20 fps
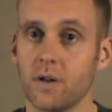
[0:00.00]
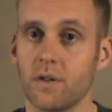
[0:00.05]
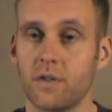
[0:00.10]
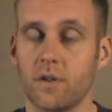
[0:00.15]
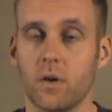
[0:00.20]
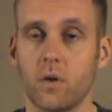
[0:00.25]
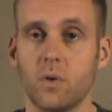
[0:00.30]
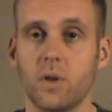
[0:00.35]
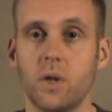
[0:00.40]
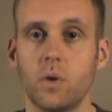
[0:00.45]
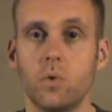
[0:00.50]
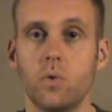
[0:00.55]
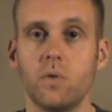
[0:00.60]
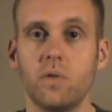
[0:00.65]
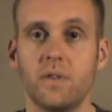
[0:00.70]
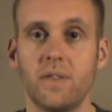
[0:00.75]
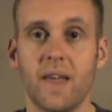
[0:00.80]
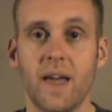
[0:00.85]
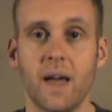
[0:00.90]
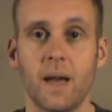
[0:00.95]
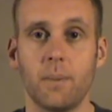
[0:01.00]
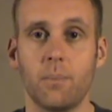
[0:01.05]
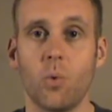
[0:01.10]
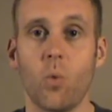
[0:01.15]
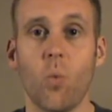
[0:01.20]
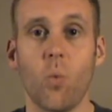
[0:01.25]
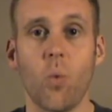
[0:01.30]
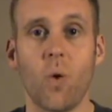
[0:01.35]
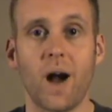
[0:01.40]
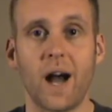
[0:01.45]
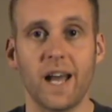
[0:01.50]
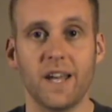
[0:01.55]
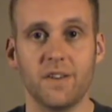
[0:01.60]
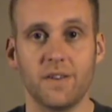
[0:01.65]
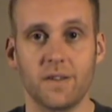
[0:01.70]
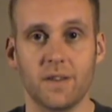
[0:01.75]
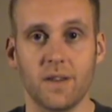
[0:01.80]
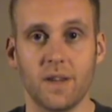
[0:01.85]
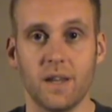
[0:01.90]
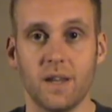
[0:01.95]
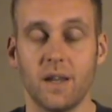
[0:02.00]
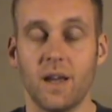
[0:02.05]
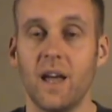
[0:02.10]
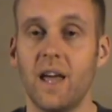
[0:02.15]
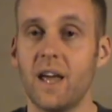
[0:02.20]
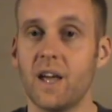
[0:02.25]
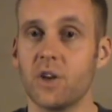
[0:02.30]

so use them wisely.